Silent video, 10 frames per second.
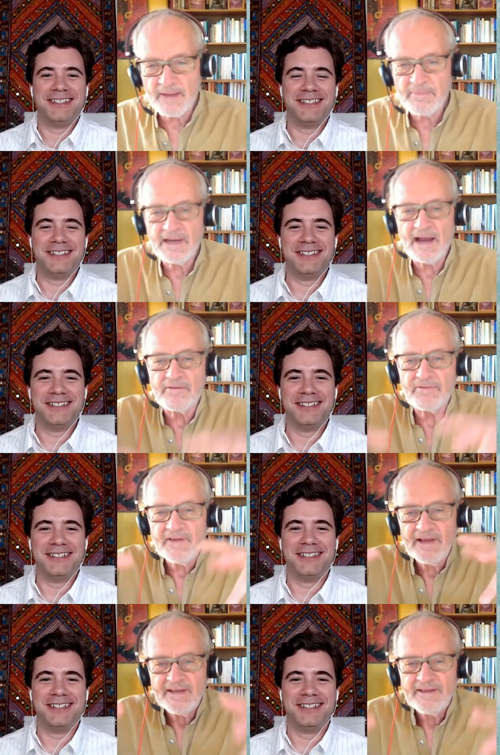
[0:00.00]

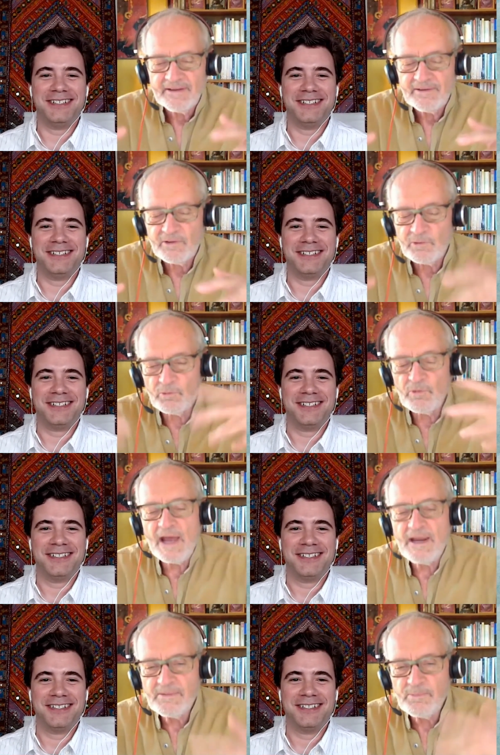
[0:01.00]
Speaker 1: I've
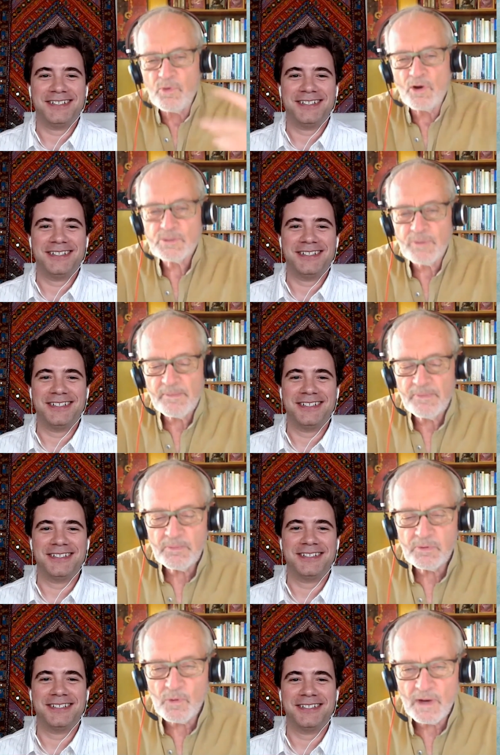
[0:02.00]
read books by
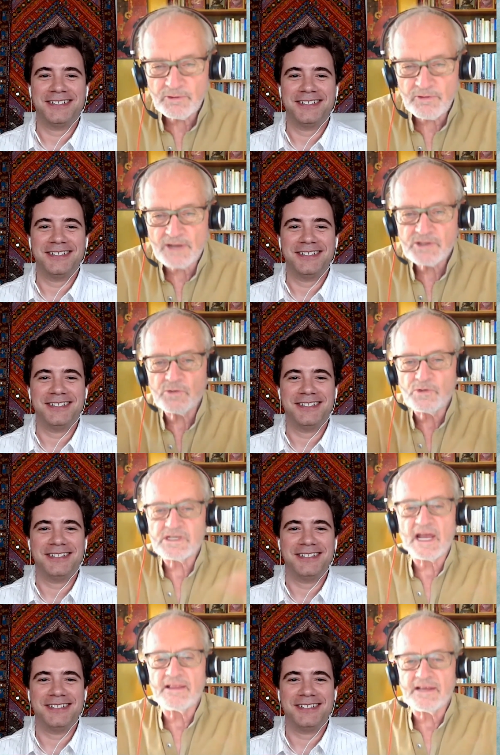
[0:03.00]
people who I trust who
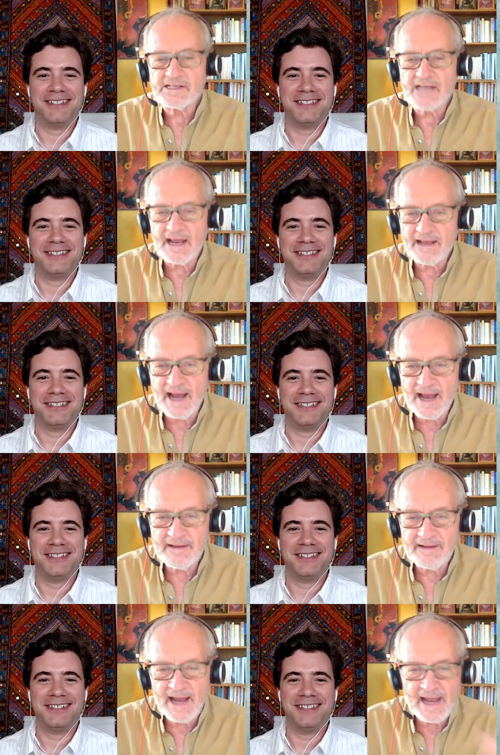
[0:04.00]
say this.
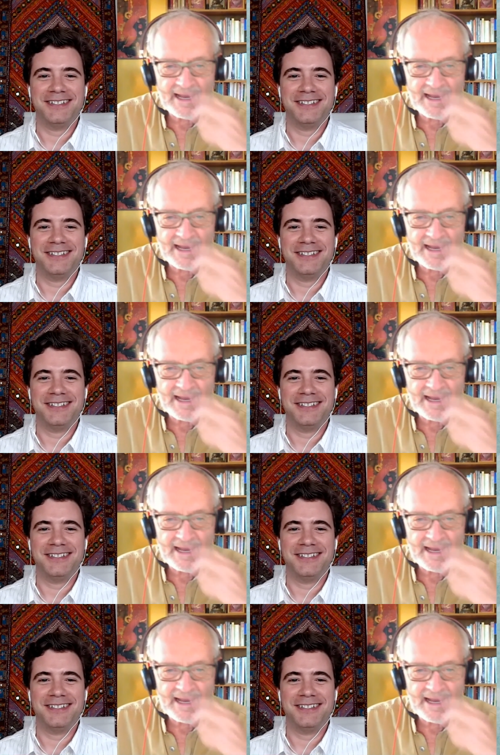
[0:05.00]
I